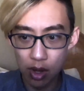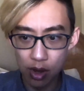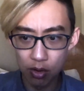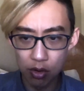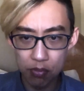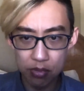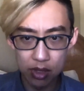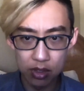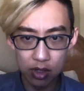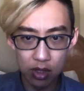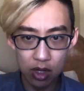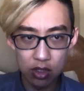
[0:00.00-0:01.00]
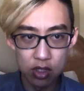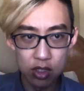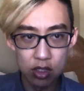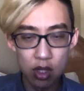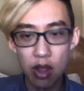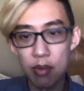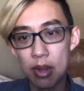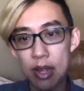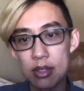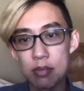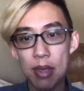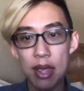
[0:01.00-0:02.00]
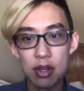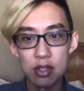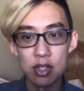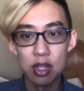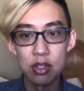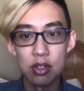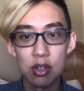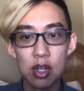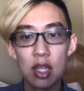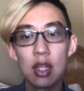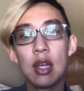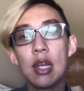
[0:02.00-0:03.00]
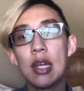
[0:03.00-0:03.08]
I hope that the connection is not as bad as yesterday.